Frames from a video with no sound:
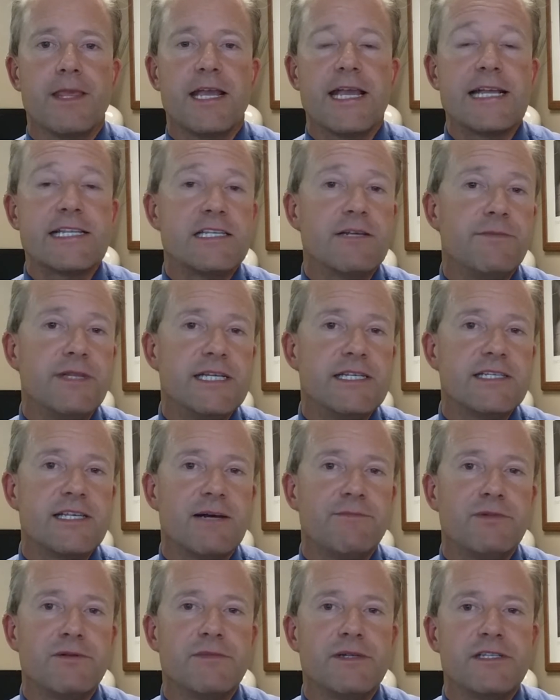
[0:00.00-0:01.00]
get some of these
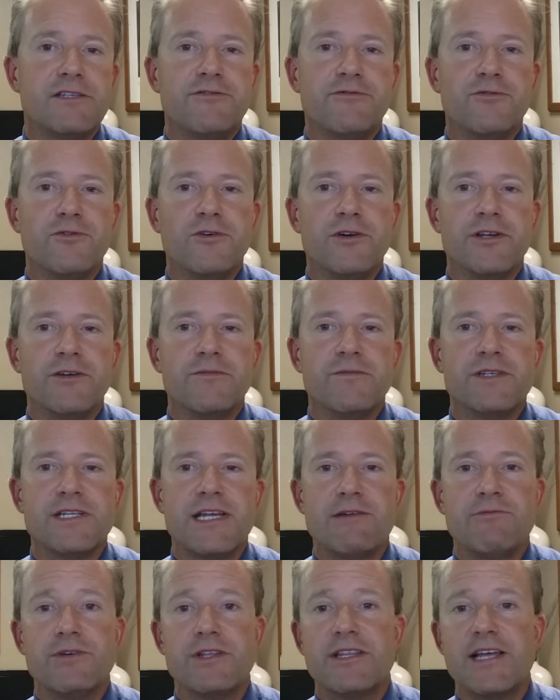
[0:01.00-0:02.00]
supplements for you.
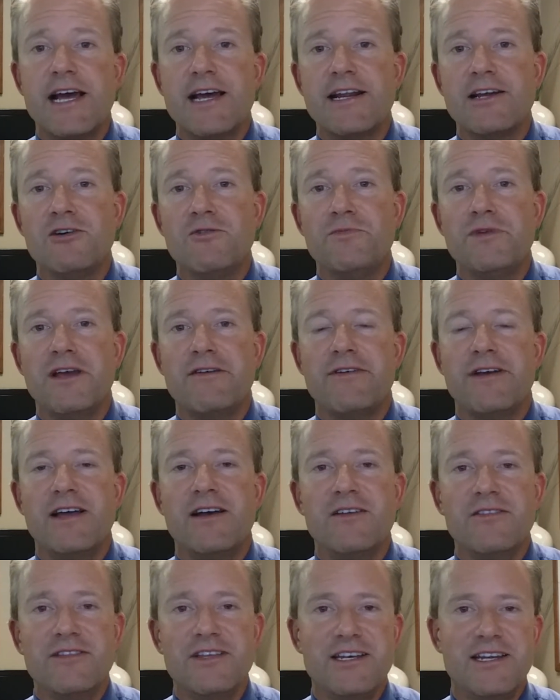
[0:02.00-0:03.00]
And with that, I hope you have a
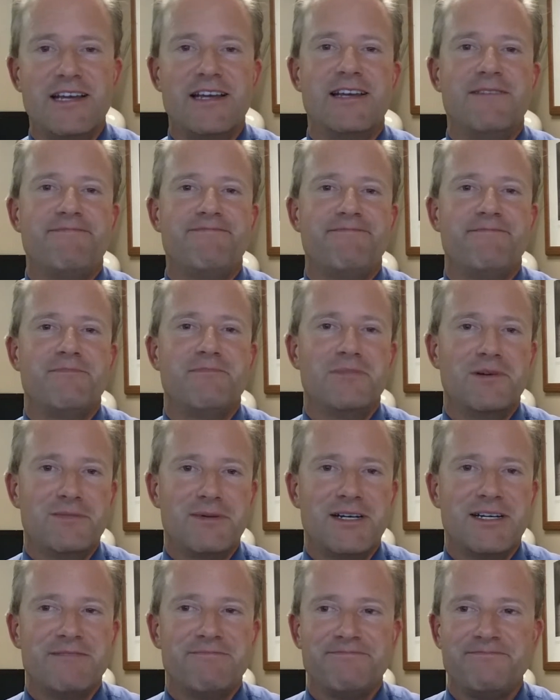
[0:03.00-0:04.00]
healthy day. Bye
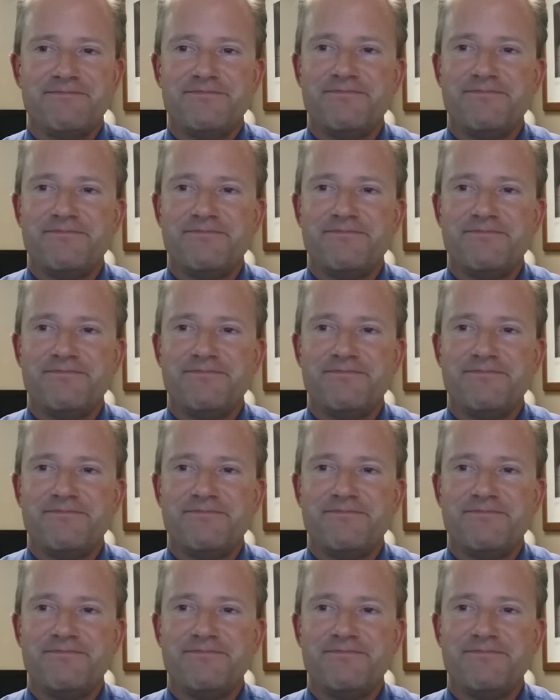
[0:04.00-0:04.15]
bye.